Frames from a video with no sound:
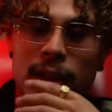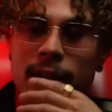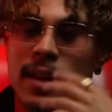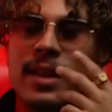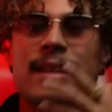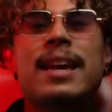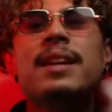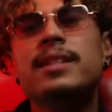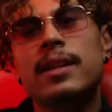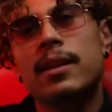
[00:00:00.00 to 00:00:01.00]

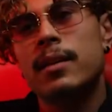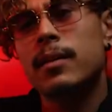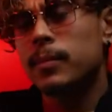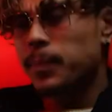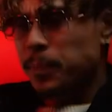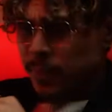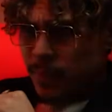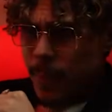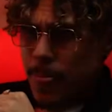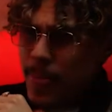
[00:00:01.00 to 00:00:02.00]
engaging in it,
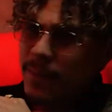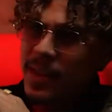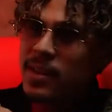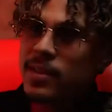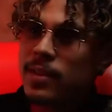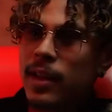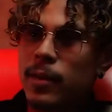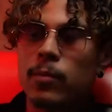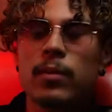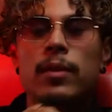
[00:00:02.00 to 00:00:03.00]
and they just like.
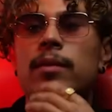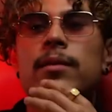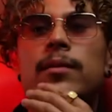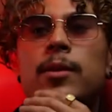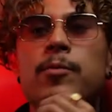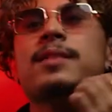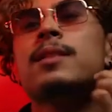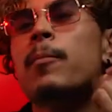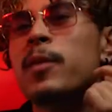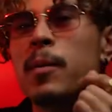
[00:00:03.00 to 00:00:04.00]
There was
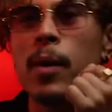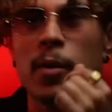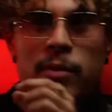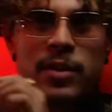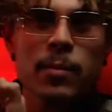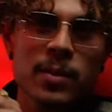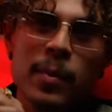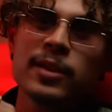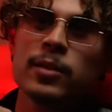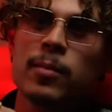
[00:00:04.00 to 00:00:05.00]
something about it. There's something
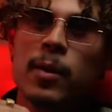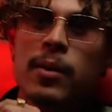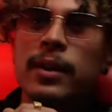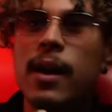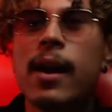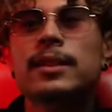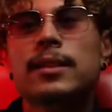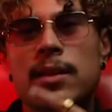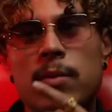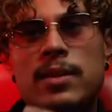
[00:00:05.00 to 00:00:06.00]
special about it.
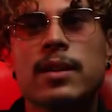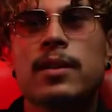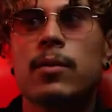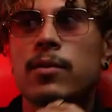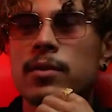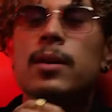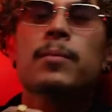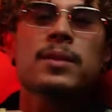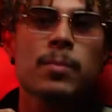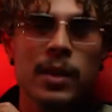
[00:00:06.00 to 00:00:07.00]
That's why I said, yo, there's
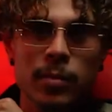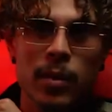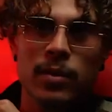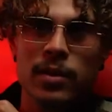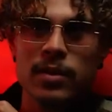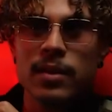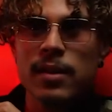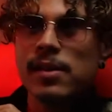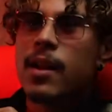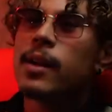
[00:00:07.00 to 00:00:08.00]
something special about this.
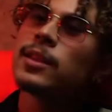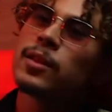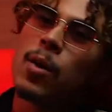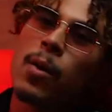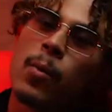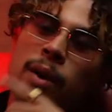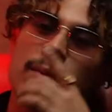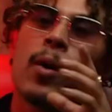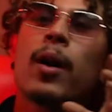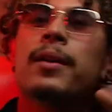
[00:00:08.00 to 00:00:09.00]
So when he
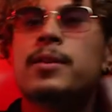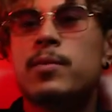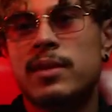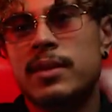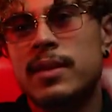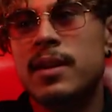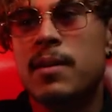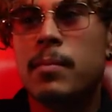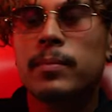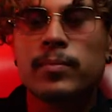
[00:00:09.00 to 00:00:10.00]
brought it to his
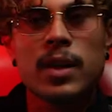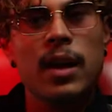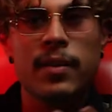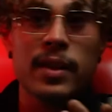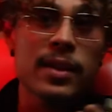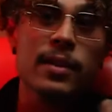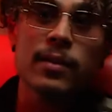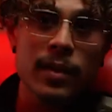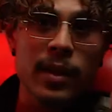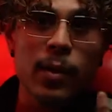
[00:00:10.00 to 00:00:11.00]
team, they
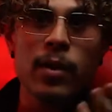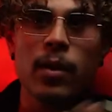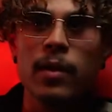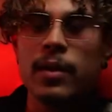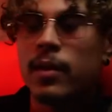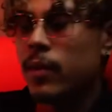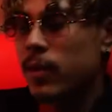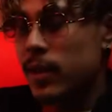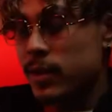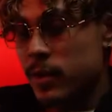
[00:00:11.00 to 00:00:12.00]
did. They heard it on the
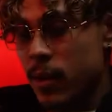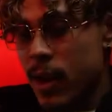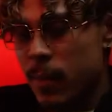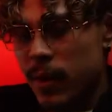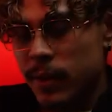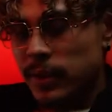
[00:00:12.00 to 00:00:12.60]
Instagram, and